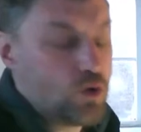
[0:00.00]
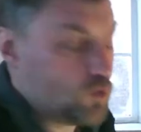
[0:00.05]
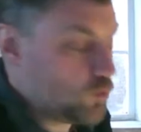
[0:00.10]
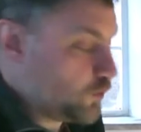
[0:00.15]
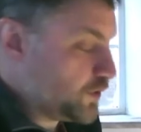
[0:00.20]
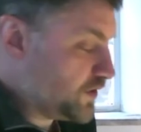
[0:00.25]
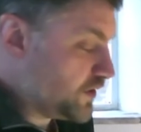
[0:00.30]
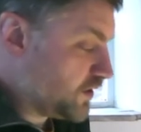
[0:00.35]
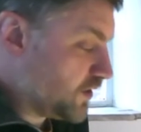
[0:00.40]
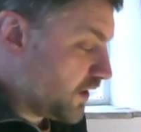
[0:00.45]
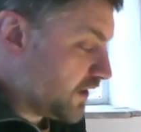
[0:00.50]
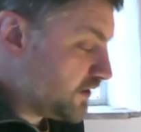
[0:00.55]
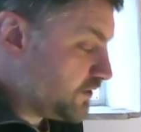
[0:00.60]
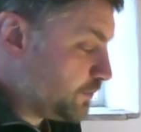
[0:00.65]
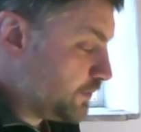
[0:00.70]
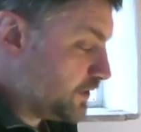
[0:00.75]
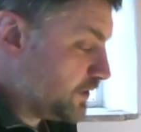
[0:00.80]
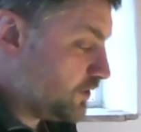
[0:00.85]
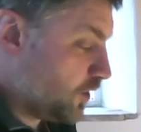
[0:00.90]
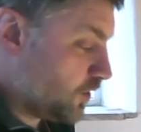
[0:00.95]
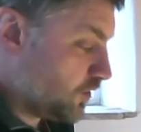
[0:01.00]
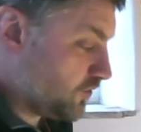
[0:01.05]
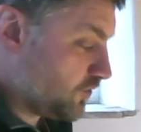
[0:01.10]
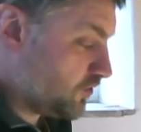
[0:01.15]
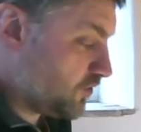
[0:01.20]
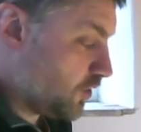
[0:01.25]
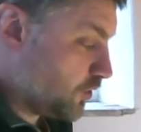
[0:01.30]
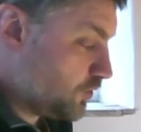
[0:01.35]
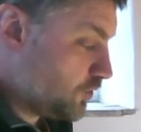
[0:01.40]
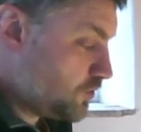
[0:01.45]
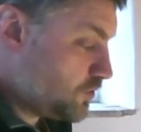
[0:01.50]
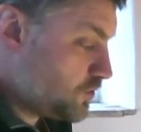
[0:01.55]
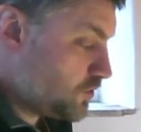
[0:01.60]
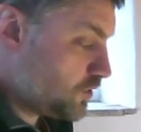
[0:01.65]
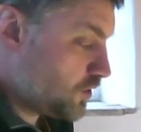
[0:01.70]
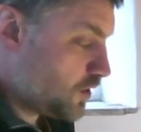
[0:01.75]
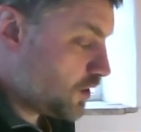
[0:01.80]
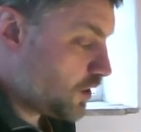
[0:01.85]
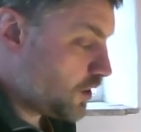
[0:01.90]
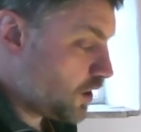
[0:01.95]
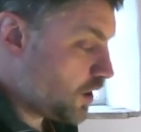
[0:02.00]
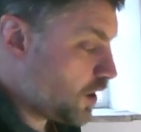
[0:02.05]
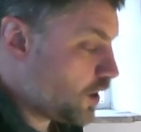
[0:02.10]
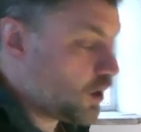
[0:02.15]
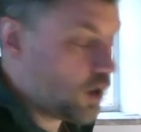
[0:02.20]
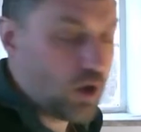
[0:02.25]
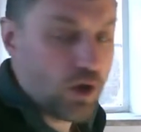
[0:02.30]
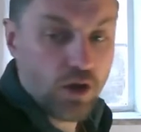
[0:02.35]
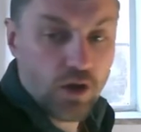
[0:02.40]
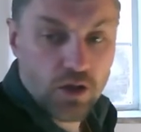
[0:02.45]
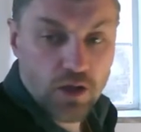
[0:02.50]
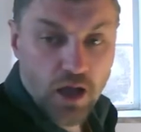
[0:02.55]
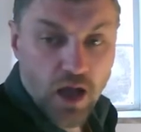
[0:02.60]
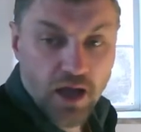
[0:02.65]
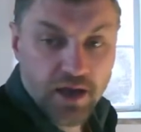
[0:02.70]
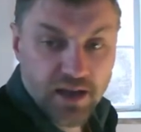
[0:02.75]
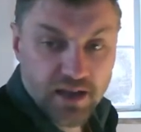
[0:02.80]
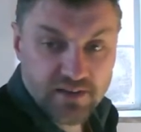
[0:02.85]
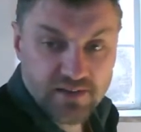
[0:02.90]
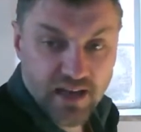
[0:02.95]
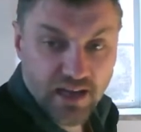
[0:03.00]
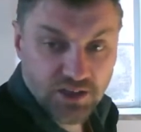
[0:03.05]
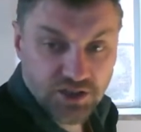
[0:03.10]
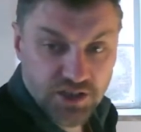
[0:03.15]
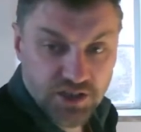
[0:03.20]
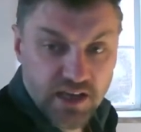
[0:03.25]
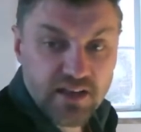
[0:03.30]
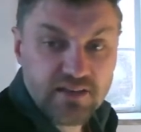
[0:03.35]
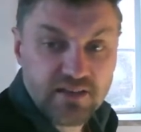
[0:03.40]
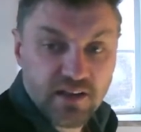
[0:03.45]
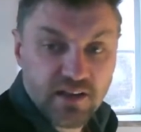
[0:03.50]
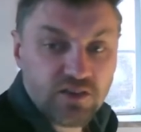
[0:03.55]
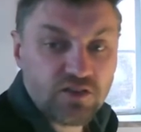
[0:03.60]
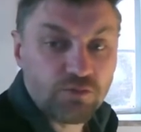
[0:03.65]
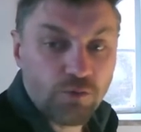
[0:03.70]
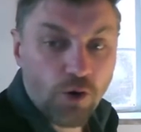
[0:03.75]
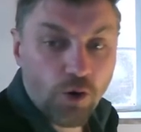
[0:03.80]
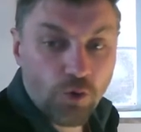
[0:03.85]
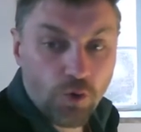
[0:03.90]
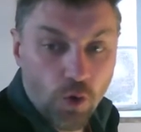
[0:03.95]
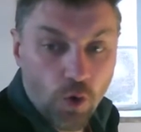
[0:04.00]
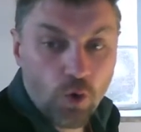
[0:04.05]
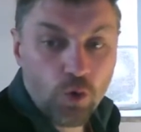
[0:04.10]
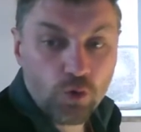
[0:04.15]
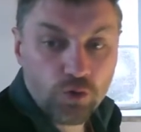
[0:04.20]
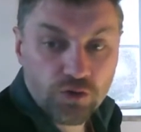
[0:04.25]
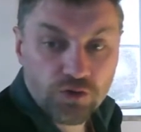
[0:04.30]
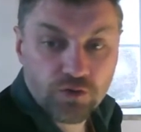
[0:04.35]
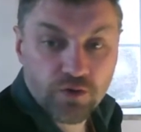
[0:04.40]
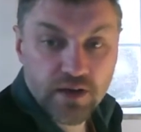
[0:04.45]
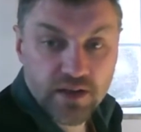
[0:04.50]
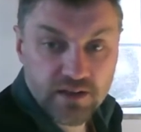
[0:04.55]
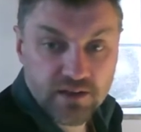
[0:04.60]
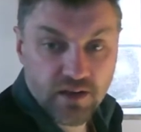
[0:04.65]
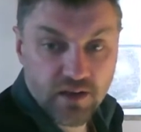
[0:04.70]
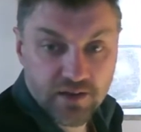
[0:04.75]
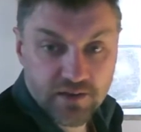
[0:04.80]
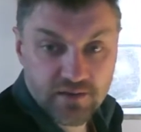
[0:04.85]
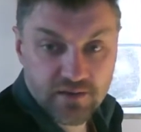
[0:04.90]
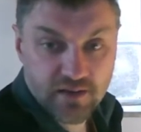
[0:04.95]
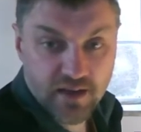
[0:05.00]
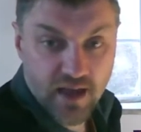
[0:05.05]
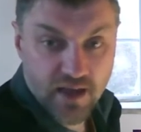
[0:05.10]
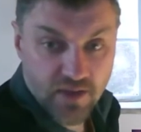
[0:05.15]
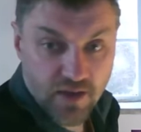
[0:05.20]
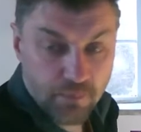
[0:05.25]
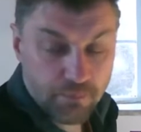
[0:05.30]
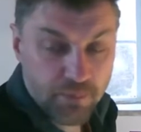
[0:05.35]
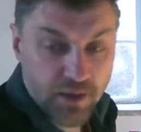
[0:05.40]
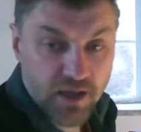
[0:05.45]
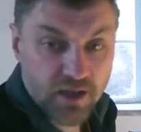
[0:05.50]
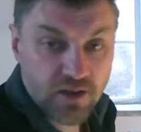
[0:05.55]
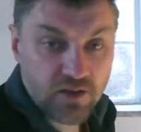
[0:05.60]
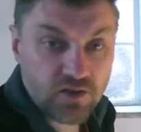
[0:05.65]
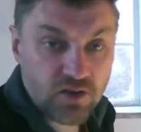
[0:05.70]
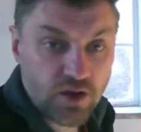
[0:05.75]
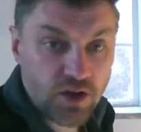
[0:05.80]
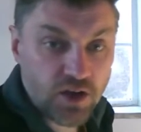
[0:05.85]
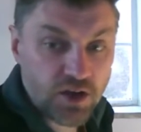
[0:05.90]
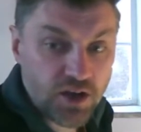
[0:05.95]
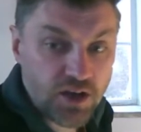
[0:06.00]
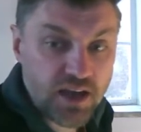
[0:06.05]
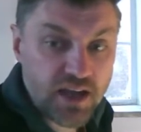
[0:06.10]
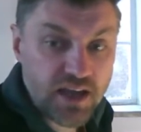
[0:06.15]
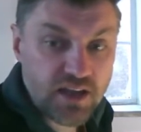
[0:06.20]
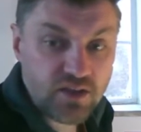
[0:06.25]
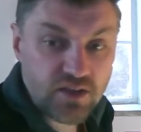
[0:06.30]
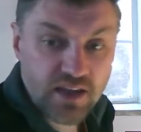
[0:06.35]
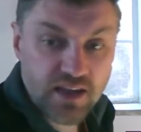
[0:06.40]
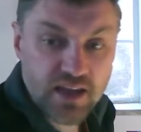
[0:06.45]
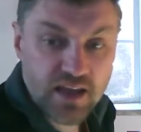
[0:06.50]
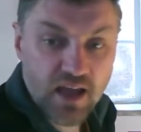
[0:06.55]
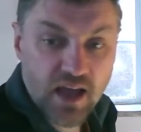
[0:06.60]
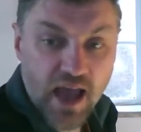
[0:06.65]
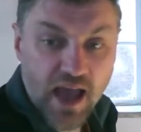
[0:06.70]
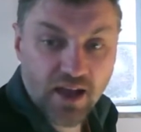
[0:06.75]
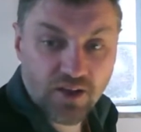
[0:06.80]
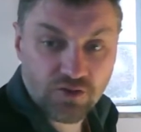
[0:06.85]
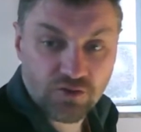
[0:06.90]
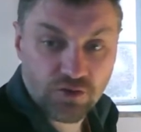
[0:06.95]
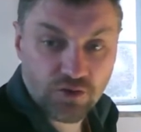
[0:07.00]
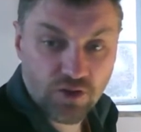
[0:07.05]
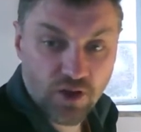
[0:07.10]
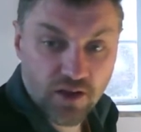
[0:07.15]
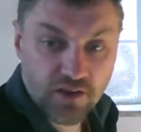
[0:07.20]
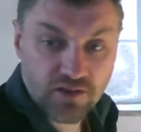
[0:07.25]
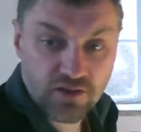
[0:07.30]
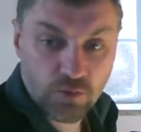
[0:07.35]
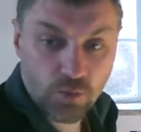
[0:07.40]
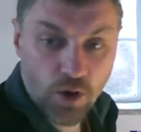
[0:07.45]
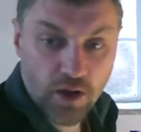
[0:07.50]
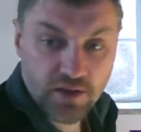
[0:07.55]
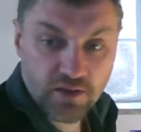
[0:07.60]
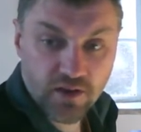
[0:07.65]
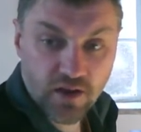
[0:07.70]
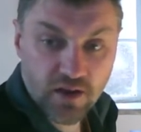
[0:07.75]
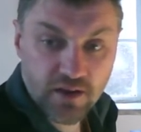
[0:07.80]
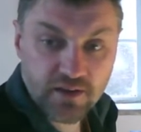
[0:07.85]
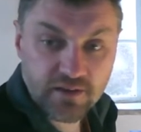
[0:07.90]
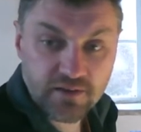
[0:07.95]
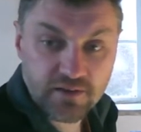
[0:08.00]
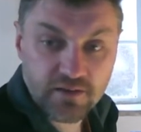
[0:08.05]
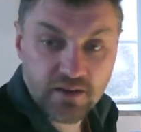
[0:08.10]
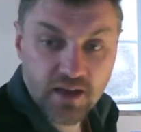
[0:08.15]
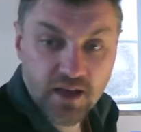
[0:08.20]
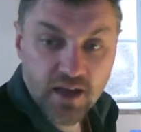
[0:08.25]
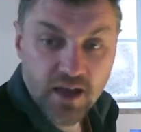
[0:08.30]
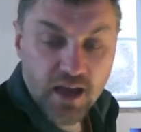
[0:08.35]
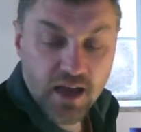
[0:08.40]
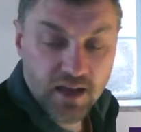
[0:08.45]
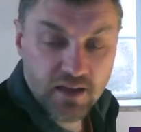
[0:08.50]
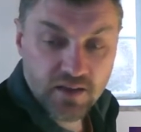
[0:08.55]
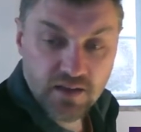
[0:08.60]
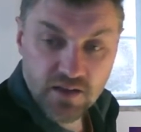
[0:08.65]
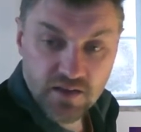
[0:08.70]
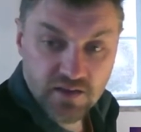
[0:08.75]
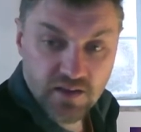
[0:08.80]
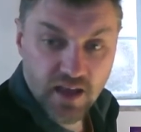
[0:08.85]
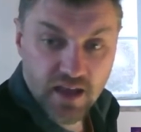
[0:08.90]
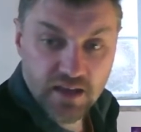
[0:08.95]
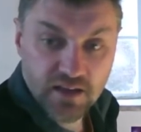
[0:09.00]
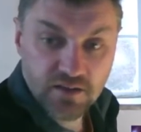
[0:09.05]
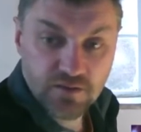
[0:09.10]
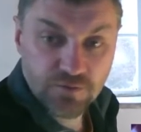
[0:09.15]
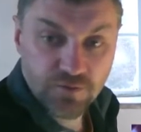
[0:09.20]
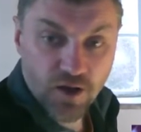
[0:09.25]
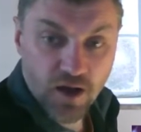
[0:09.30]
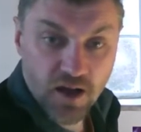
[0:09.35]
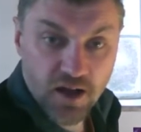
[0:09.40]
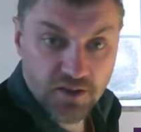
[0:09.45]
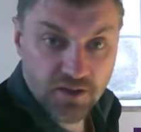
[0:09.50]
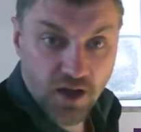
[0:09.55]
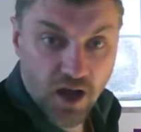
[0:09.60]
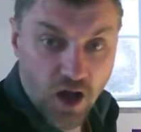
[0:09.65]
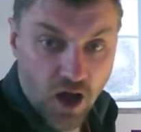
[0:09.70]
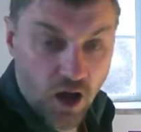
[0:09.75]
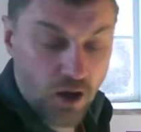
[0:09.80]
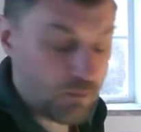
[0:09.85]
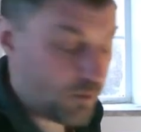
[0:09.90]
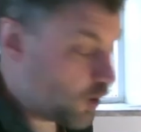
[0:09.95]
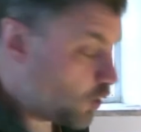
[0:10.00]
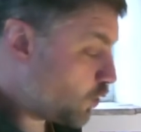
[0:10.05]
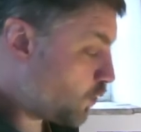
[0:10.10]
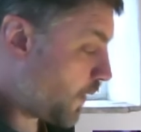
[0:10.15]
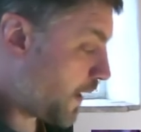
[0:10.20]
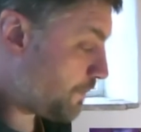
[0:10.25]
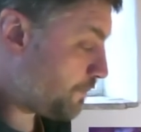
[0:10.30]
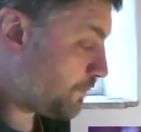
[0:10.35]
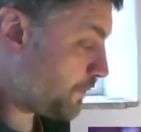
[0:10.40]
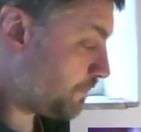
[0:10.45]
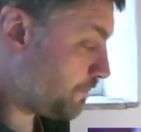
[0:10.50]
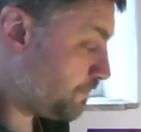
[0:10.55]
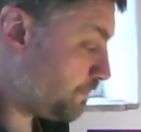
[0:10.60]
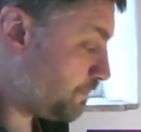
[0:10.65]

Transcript: with the dice with dots on, and it's actually easier to roll all 3 dice together because you're going to need the extra dice, the white dice, in this case, for either armour or weapon.